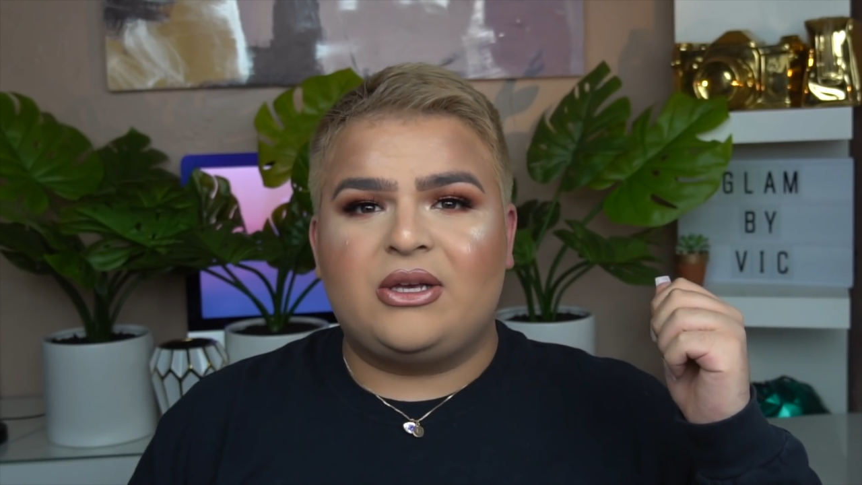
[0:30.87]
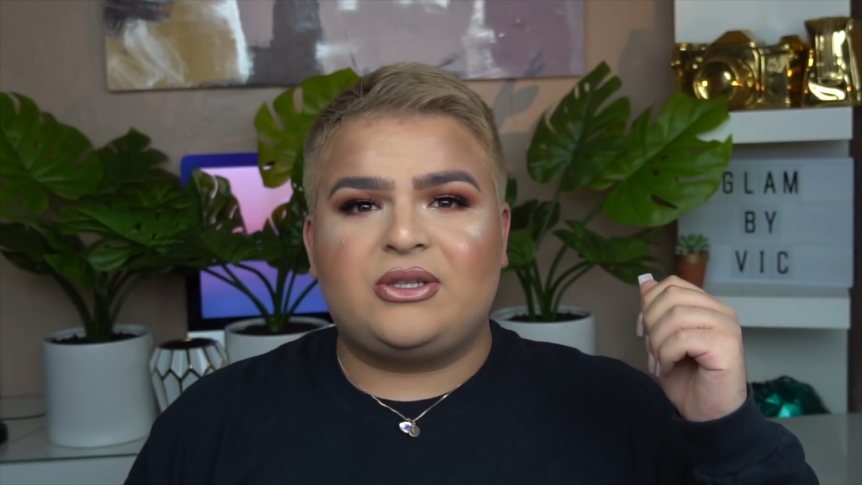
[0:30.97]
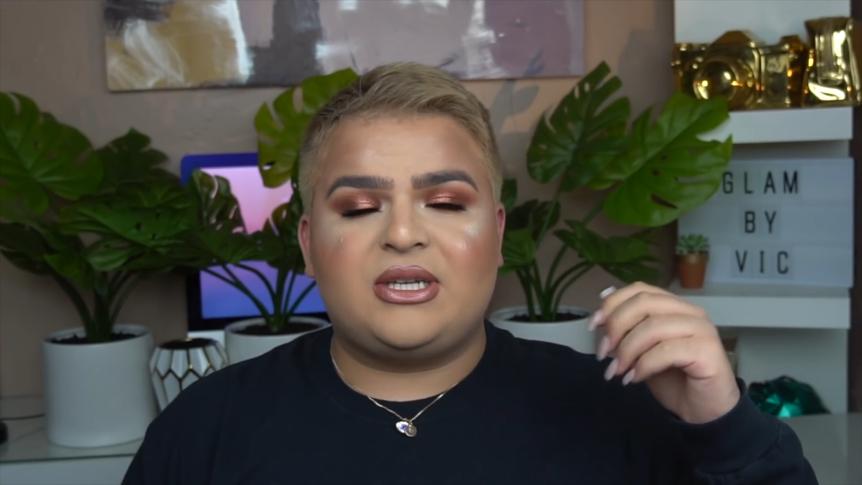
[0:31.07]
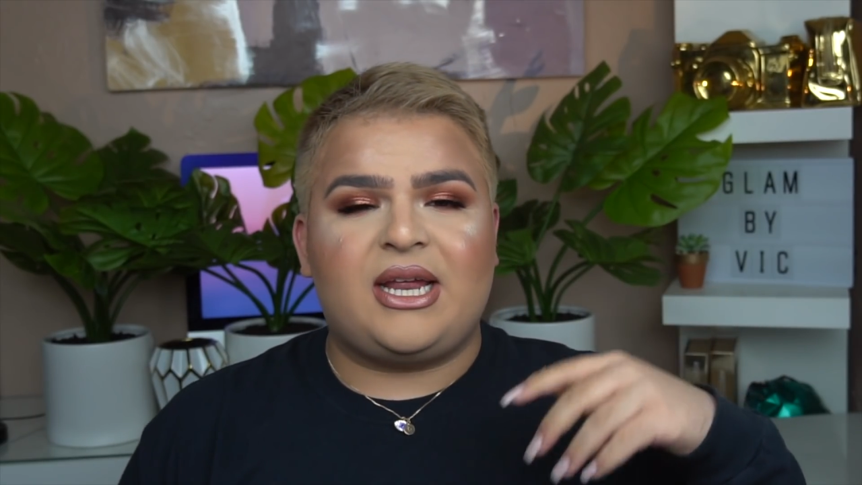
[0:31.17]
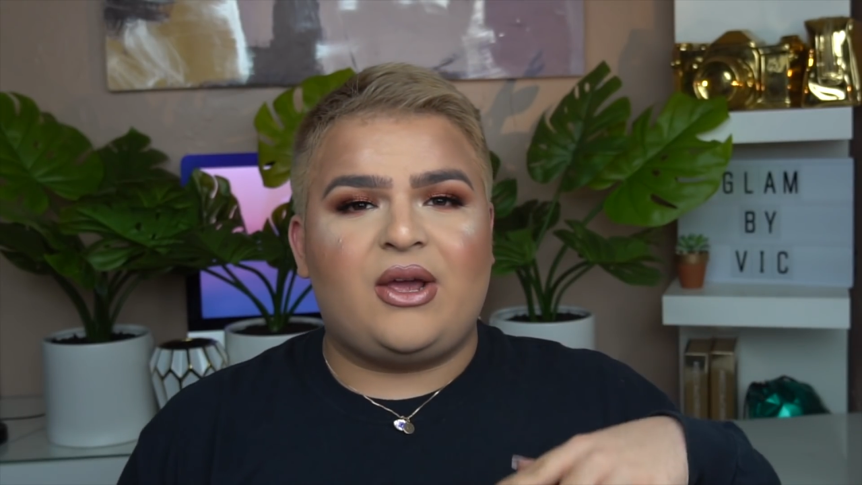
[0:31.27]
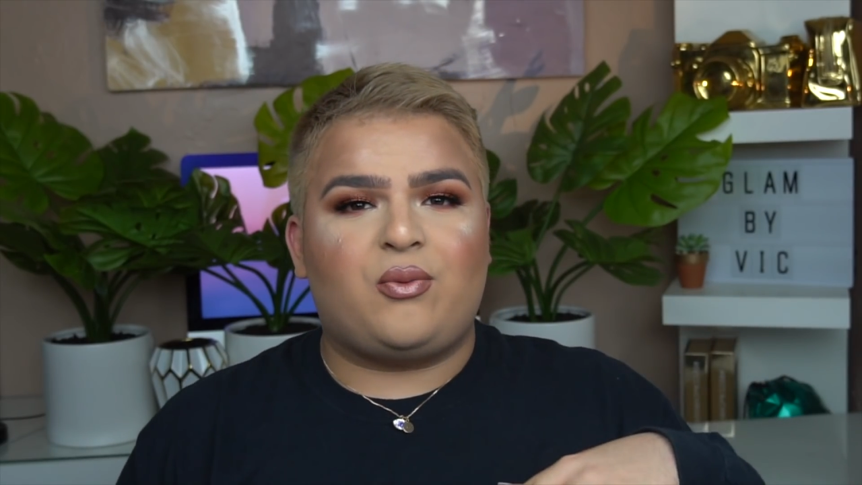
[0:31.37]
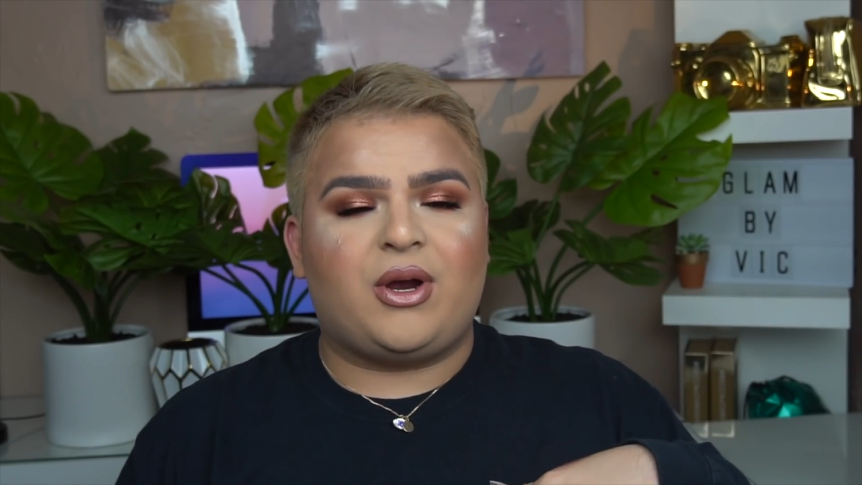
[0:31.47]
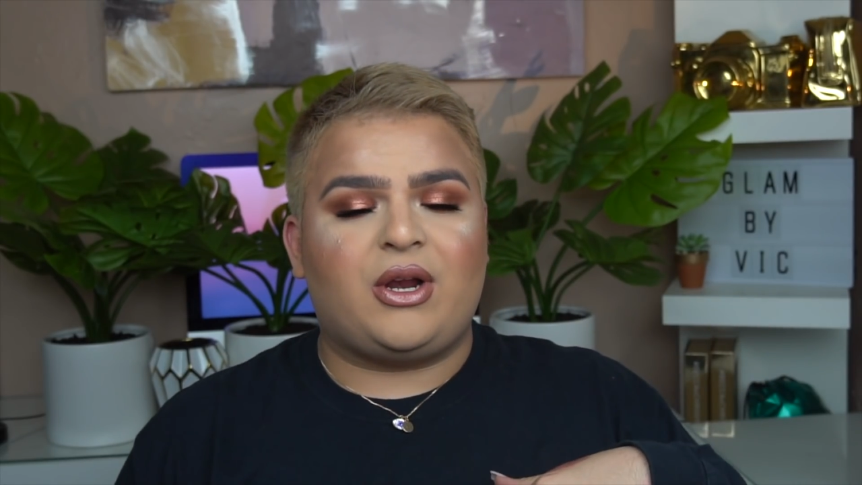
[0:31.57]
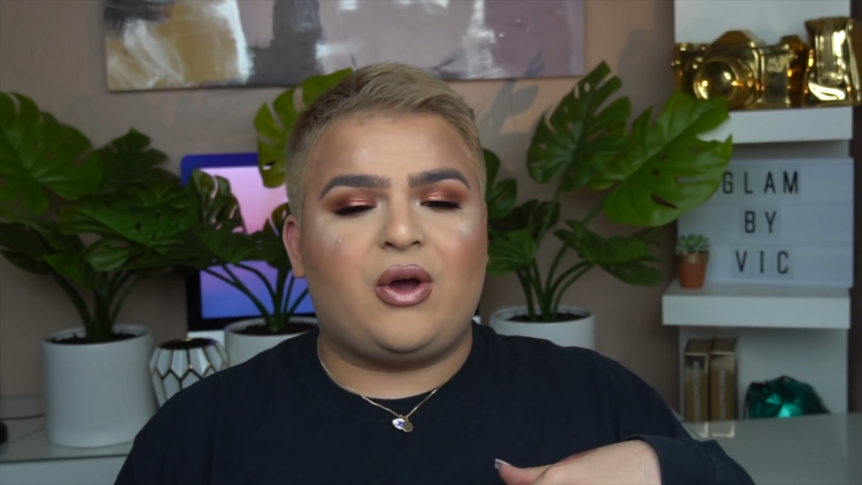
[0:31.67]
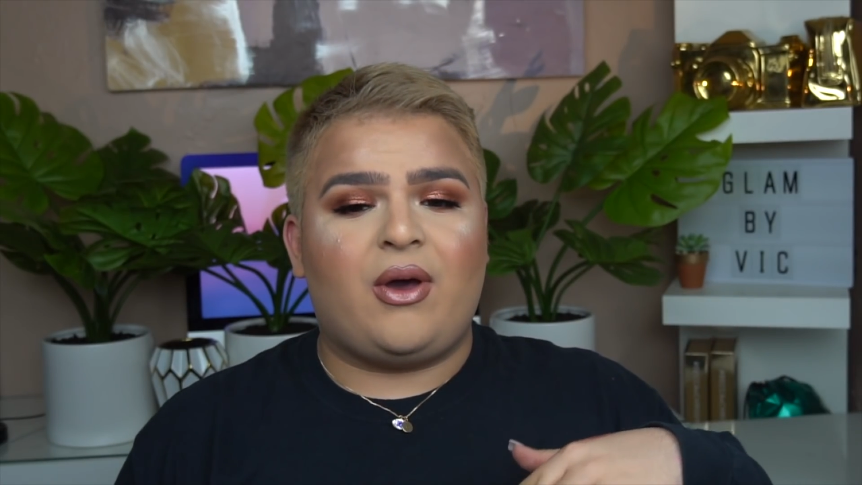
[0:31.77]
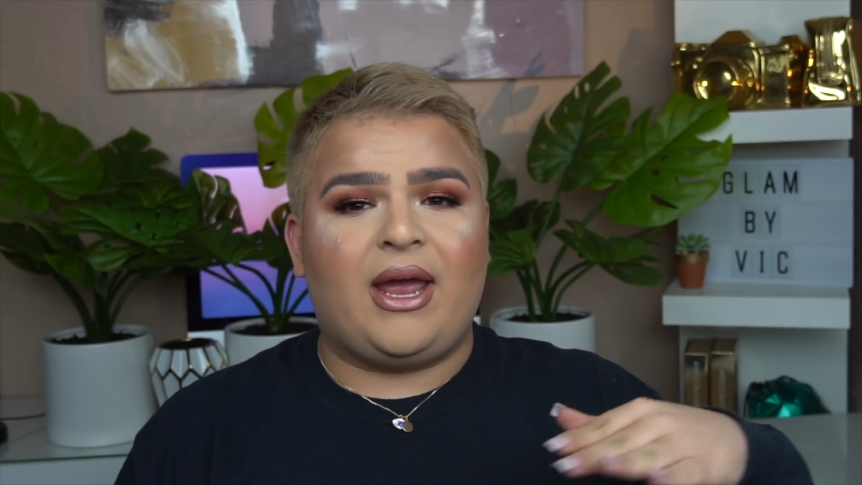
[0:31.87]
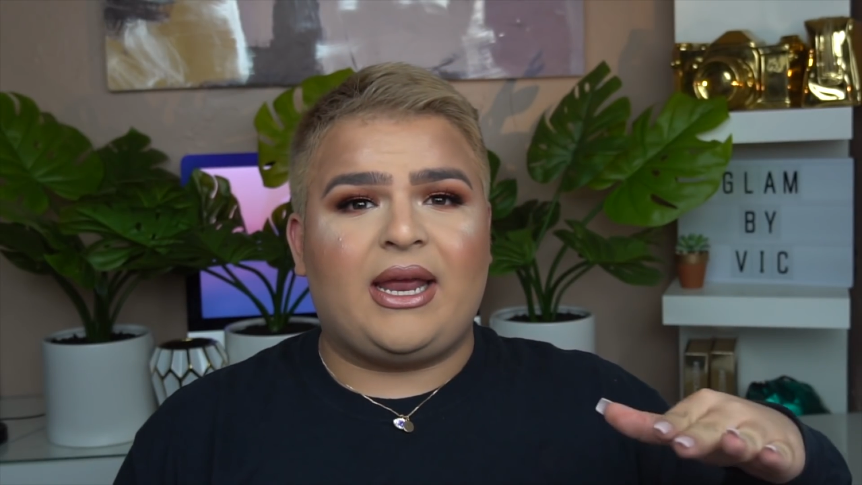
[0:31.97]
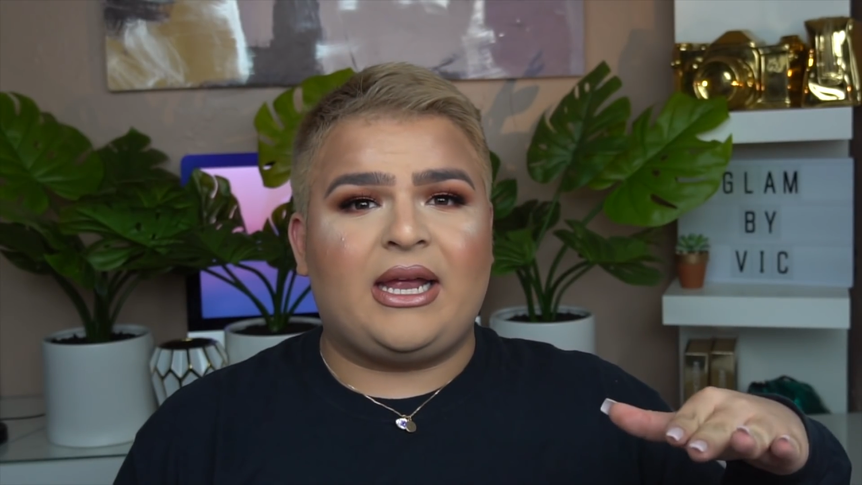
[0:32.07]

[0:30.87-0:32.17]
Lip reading: So today we're going to go ahead